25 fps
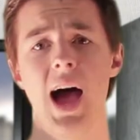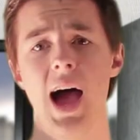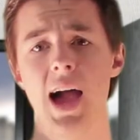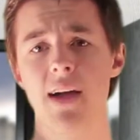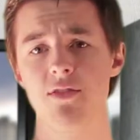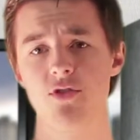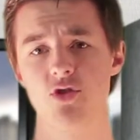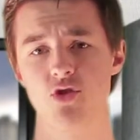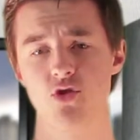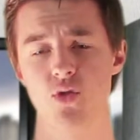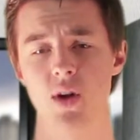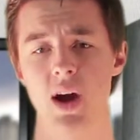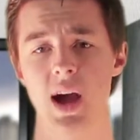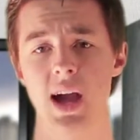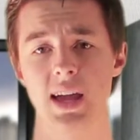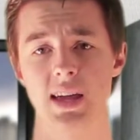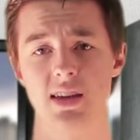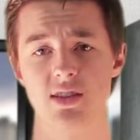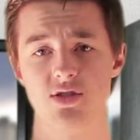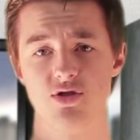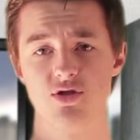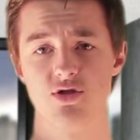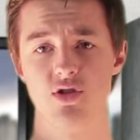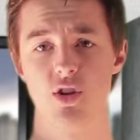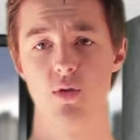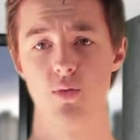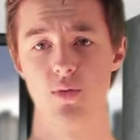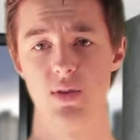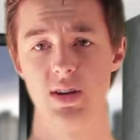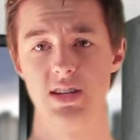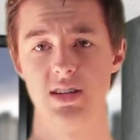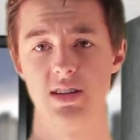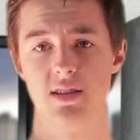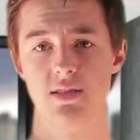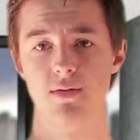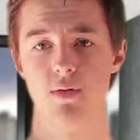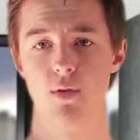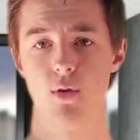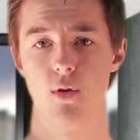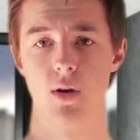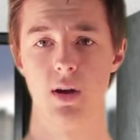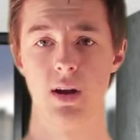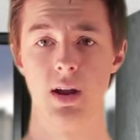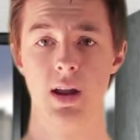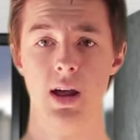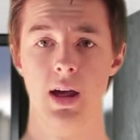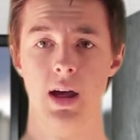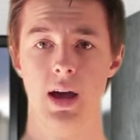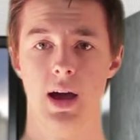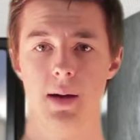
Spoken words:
I haven't tried because there's no reason for it.